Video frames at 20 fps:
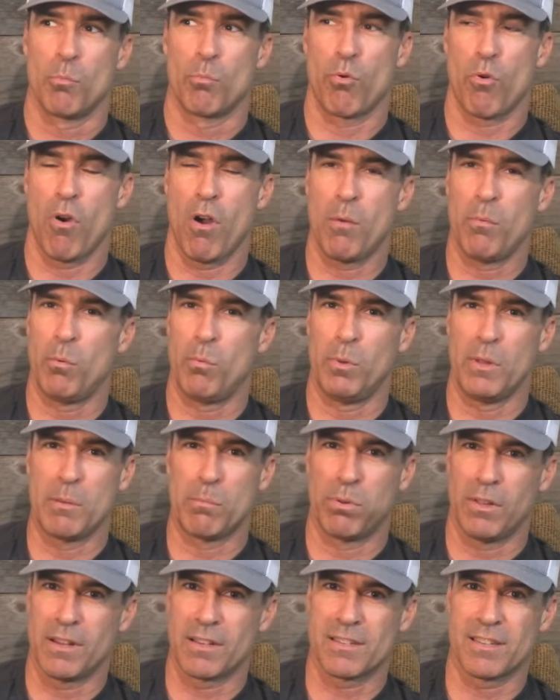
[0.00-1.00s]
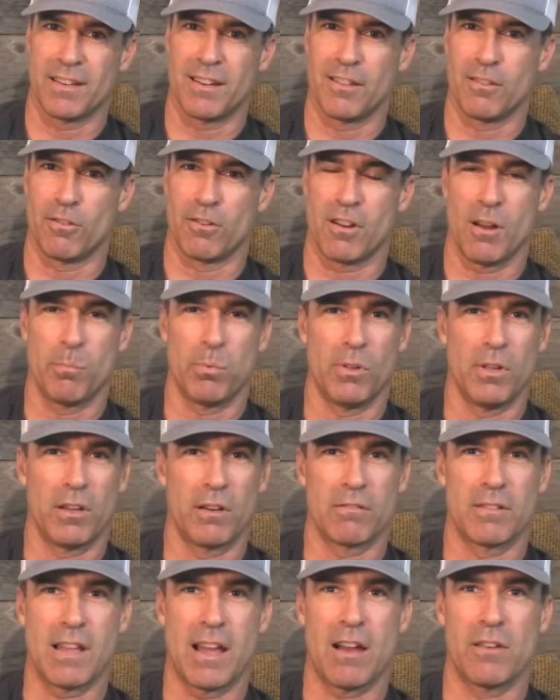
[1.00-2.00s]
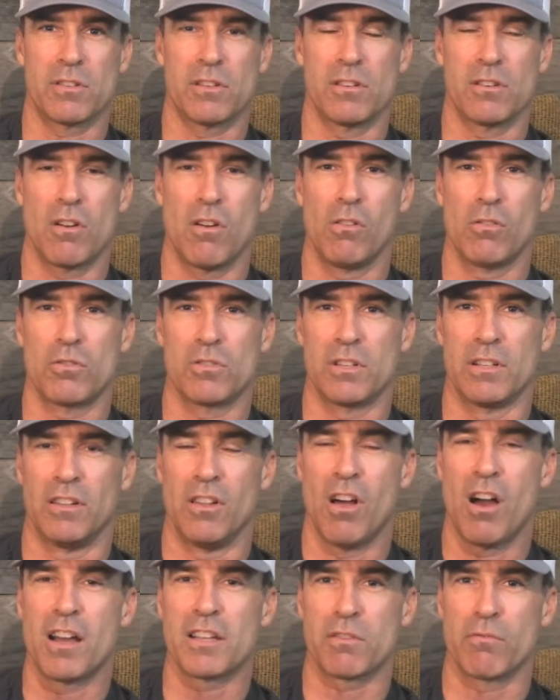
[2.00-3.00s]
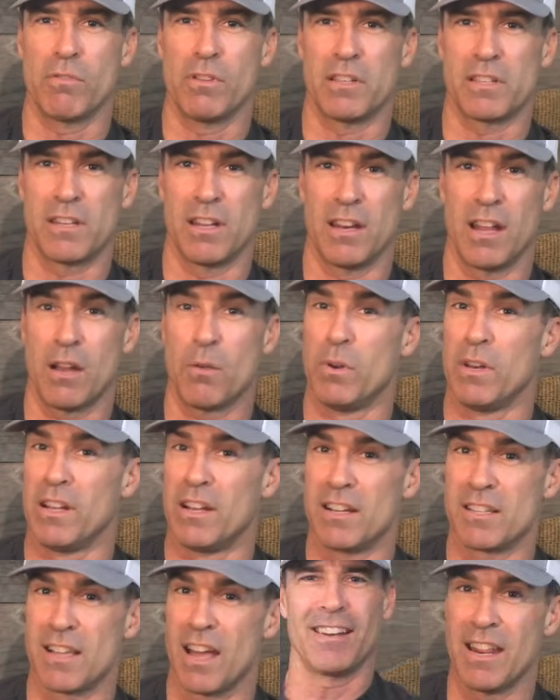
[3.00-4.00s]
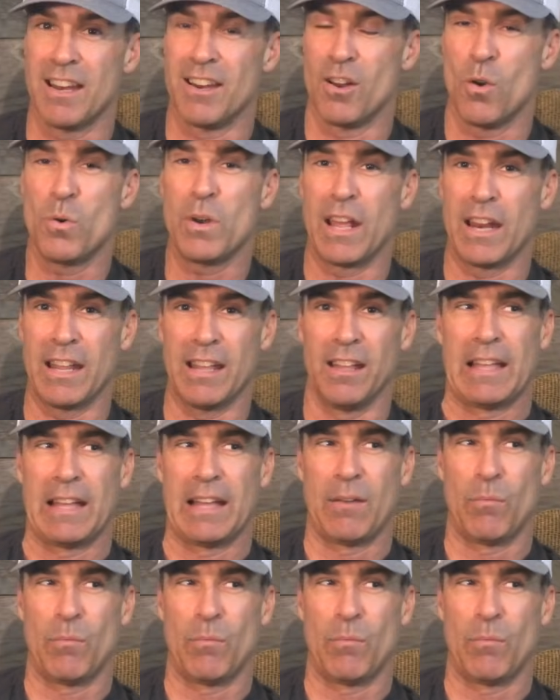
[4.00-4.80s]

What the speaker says: probably plus another couple $100,000 in lost real estate equity because I didn't own any.